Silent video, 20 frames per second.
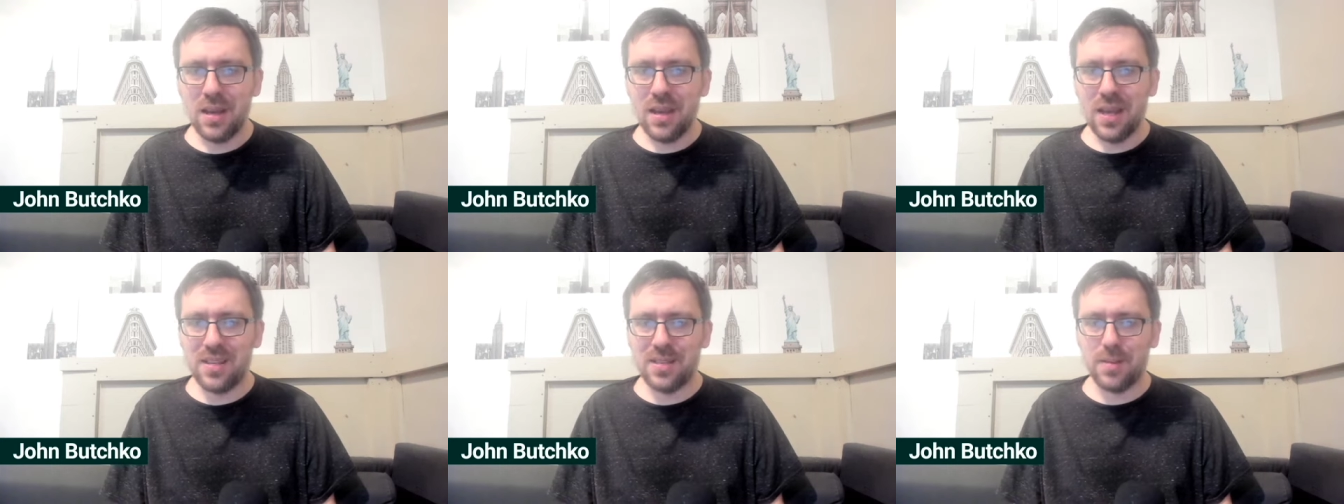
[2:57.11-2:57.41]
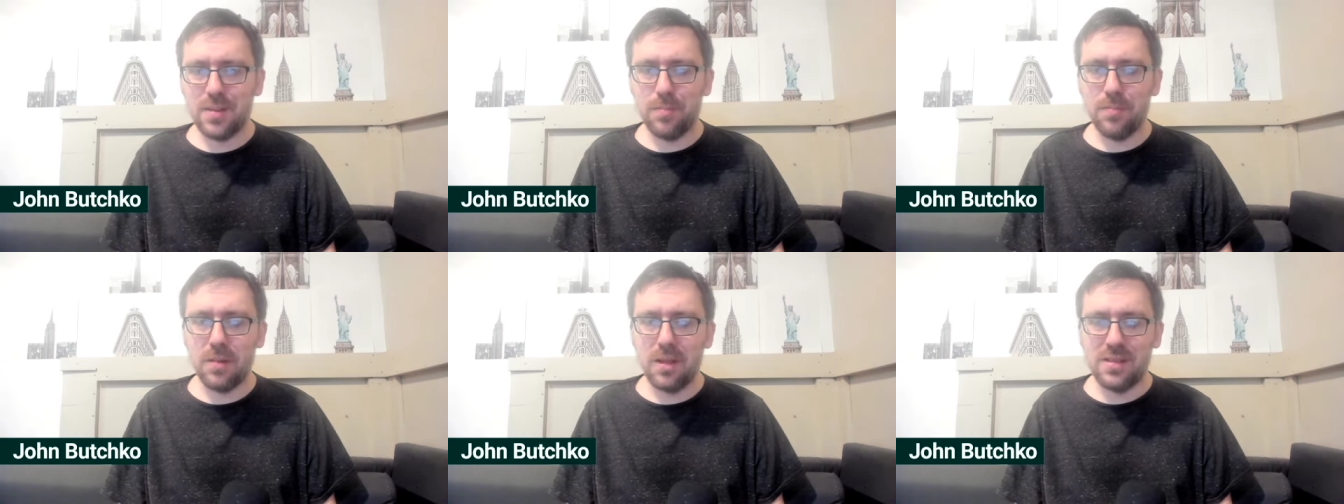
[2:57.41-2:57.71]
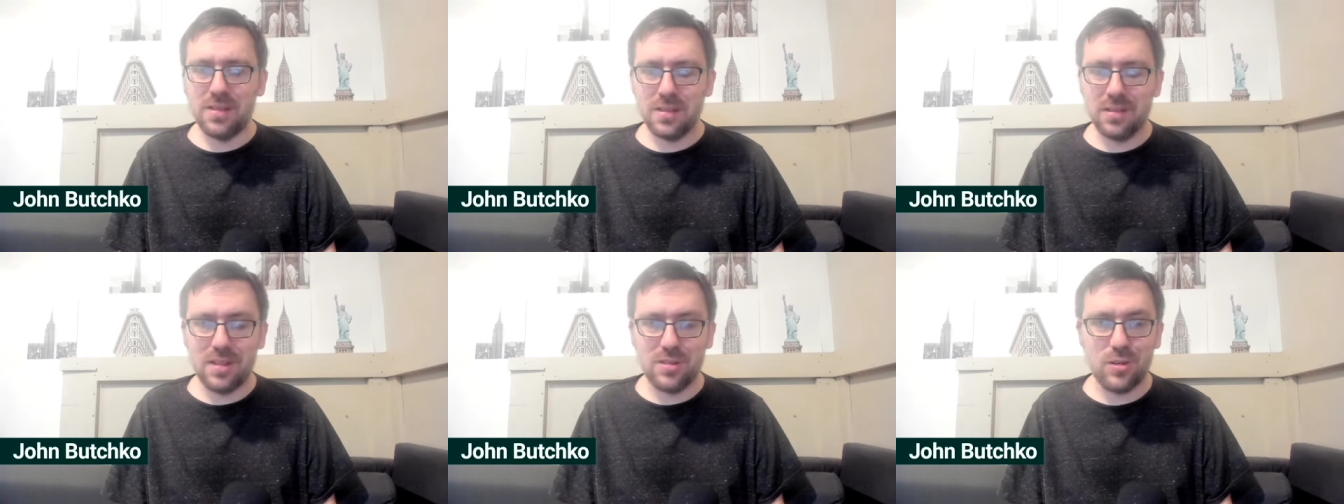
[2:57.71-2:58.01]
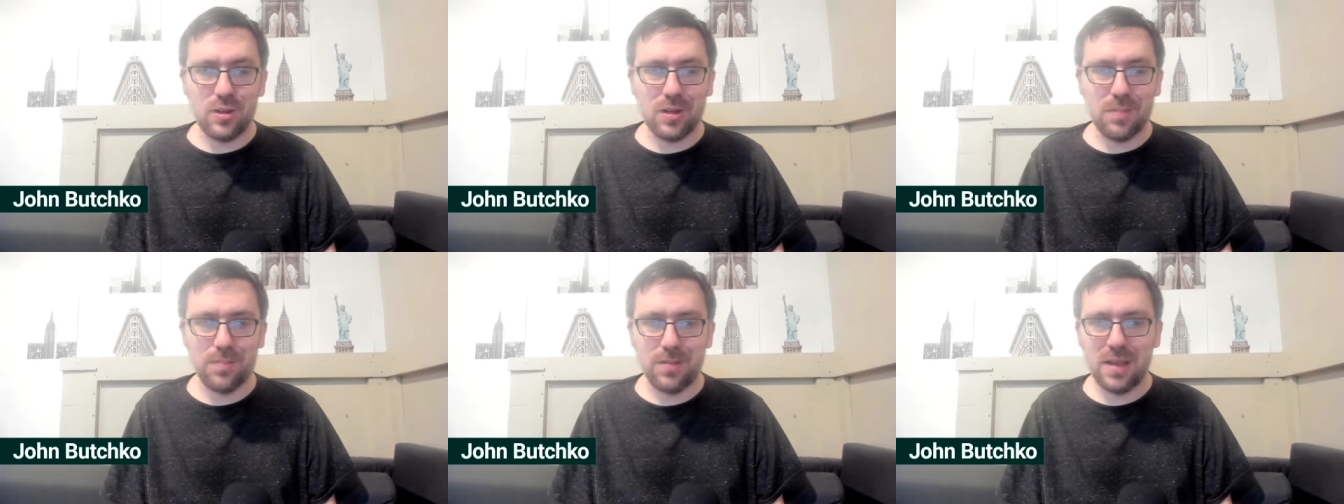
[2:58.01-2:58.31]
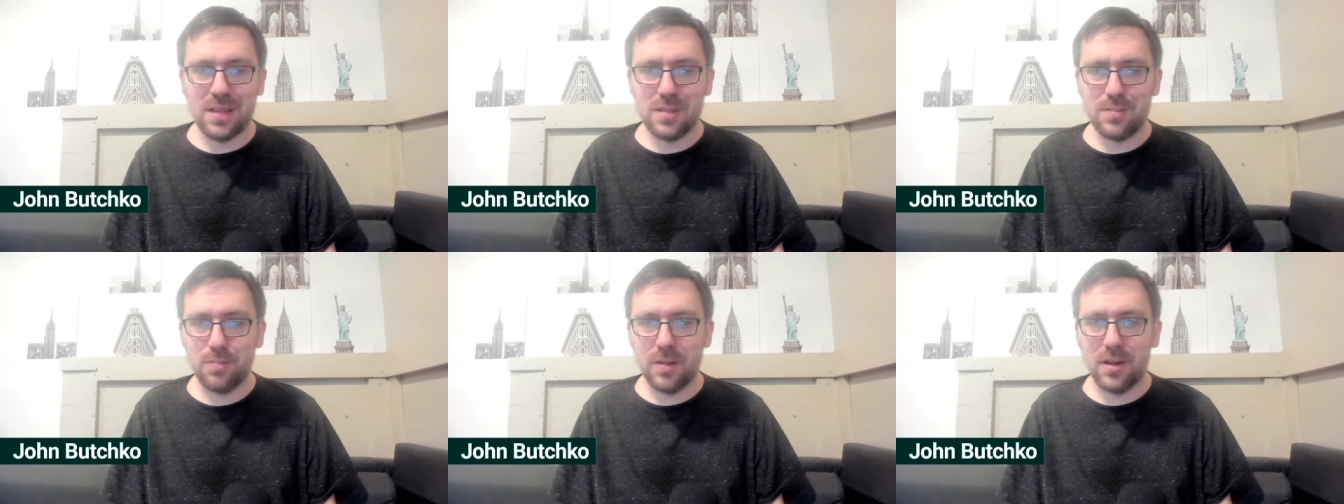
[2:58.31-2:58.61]
it's a it's a list you can
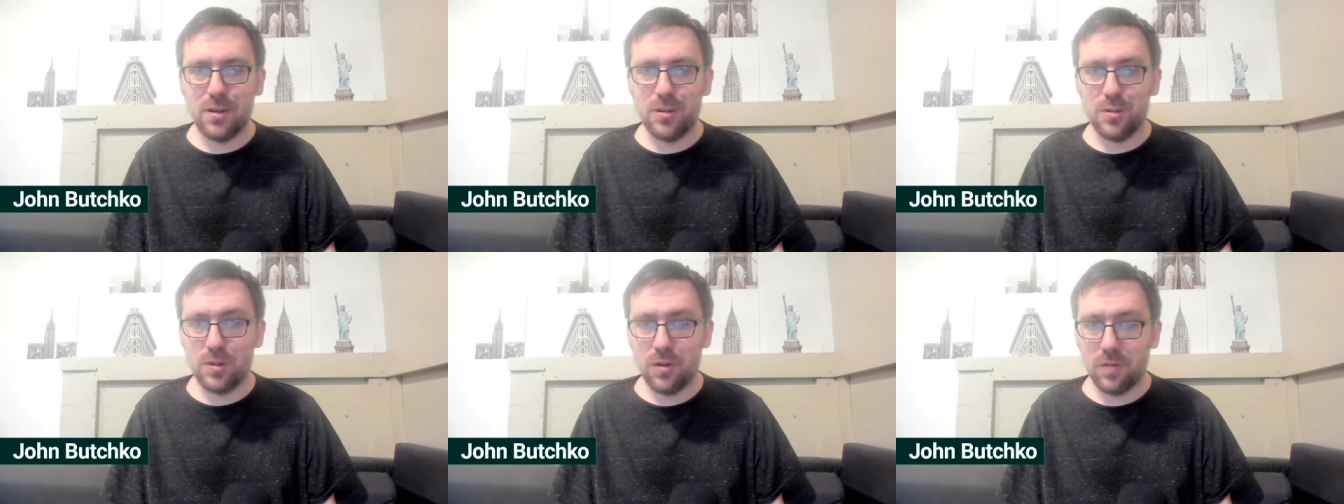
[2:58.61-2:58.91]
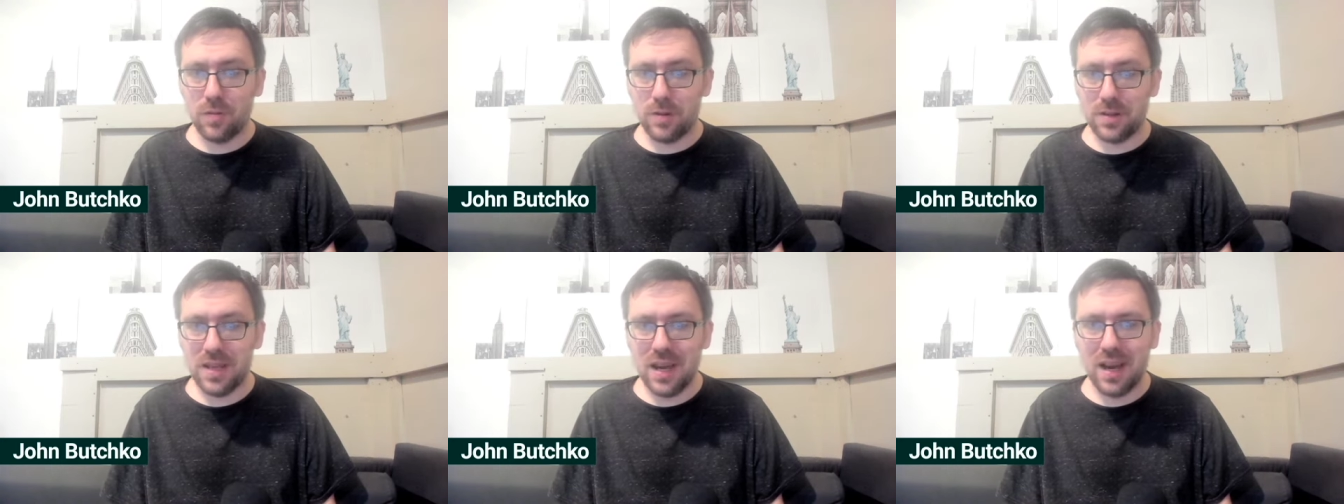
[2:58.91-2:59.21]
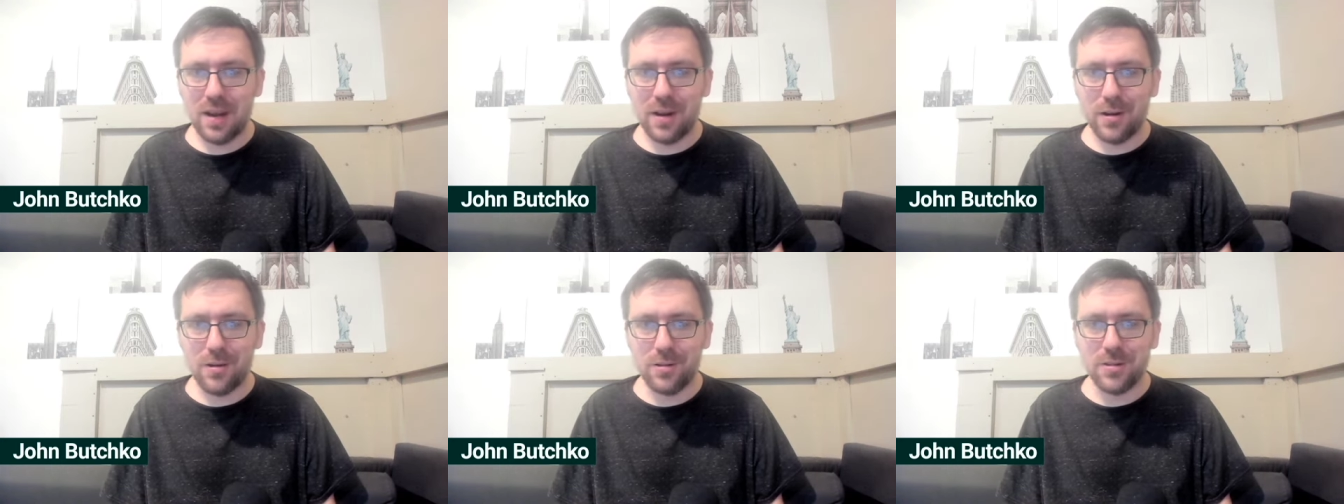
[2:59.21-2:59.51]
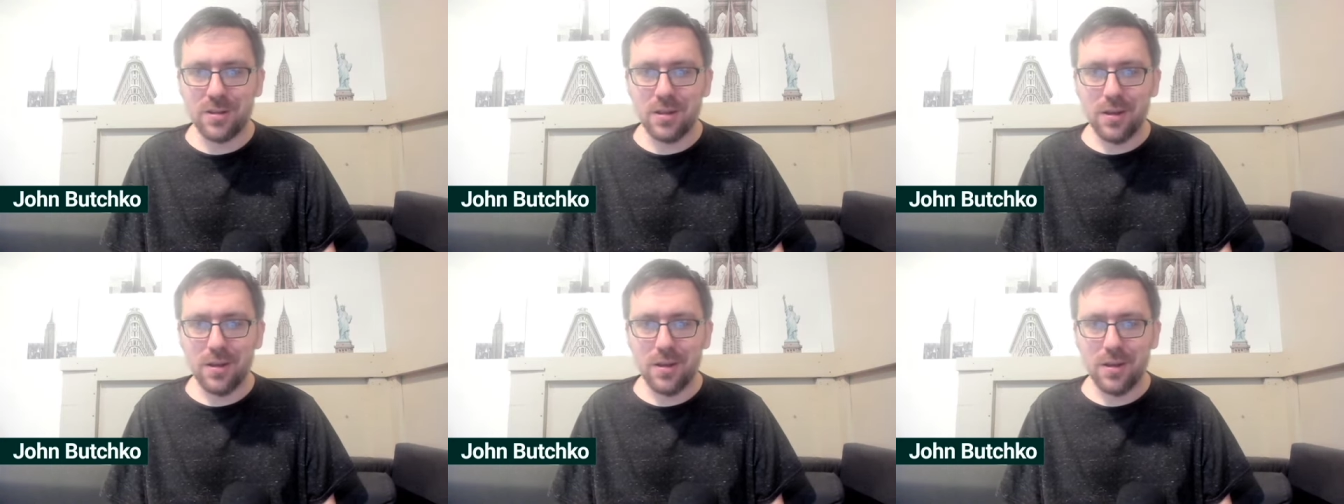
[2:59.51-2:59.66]
place players who have retired.